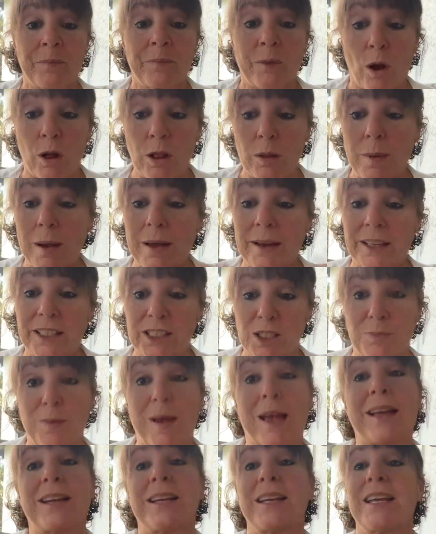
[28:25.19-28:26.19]
all about
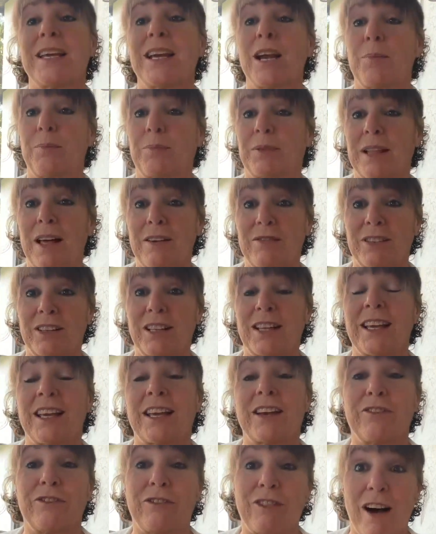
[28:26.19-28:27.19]
expanding, up
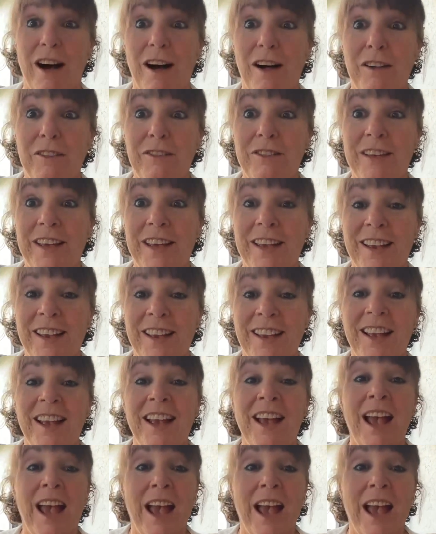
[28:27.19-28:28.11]
leveling, evolving,